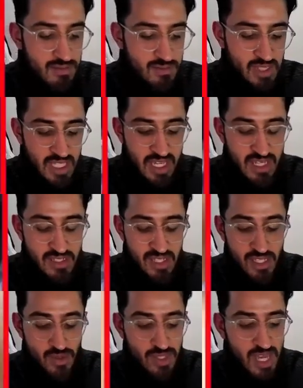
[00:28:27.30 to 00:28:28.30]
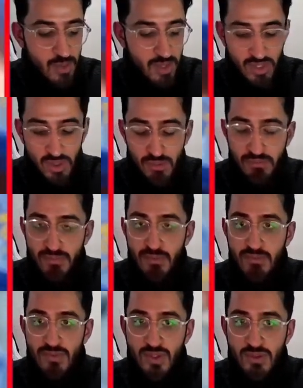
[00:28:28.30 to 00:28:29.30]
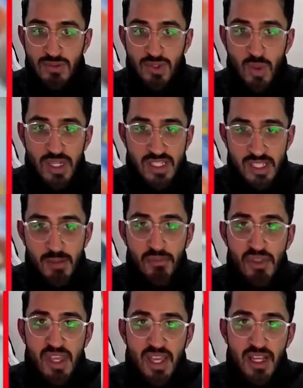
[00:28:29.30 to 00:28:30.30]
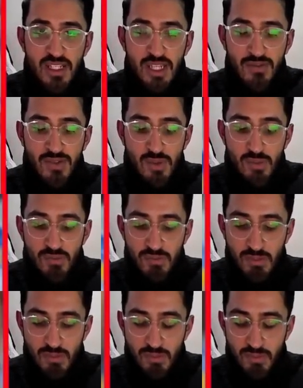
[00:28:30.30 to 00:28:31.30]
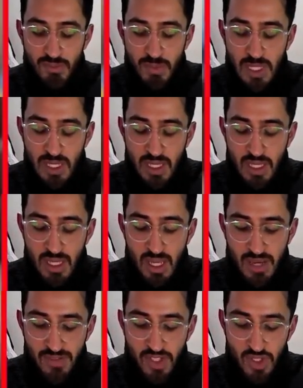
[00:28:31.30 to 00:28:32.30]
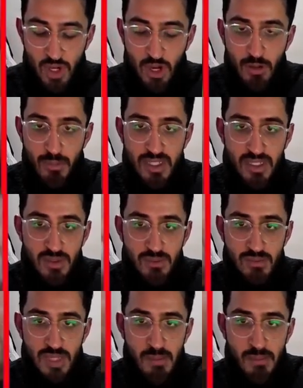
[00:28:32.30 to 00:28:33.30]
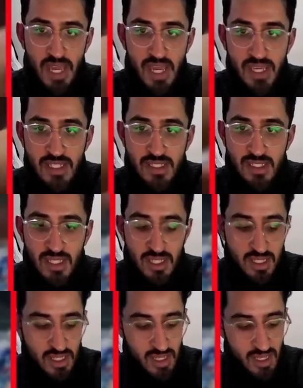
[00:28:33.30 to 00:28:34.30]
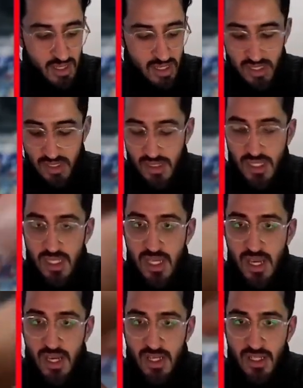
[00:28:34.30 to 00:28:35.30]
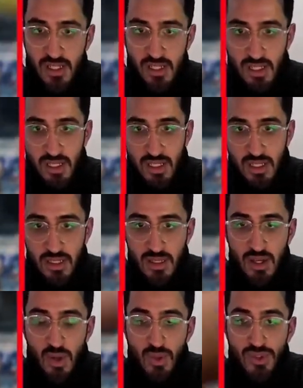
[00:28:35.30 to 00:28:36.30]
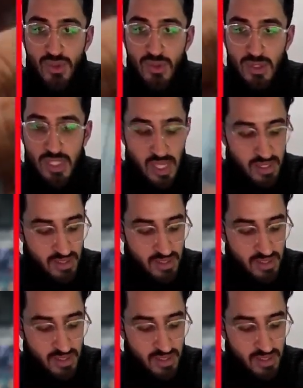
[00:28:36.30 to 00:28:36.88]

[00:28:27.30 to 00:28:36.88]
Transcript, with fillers: the E X that you get when you're twenty something and you have your have a job and you get paid is the uh, old school E X.